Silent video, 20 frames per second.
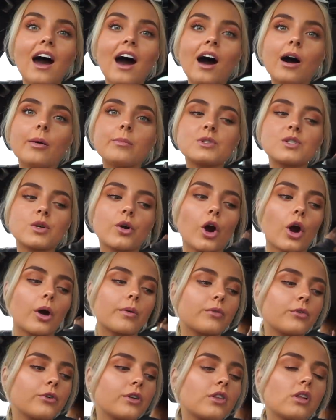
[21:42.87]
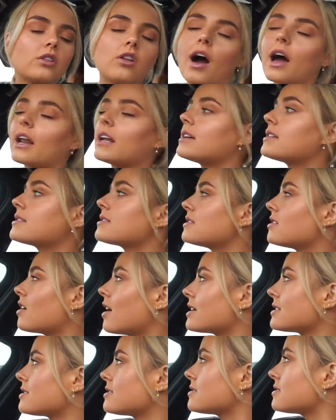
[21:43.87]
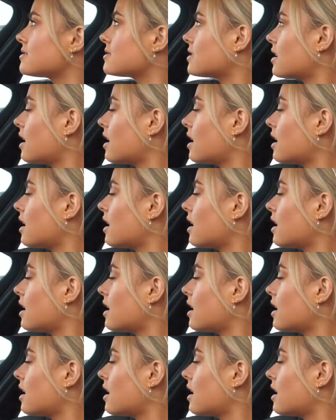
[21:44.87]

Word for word: um, so hopefully the lighting's nice.